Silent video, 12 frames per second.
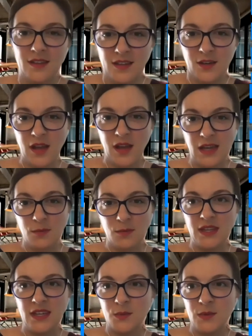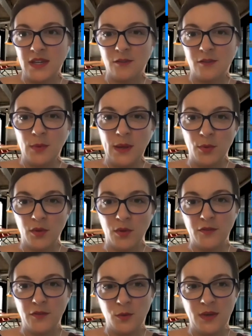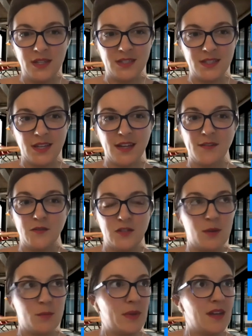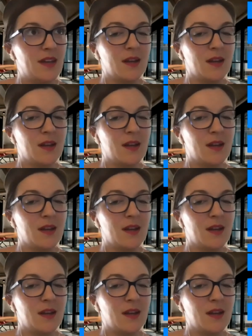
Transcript: Okay, Emily, as we give people a few minutes to kind of jump in,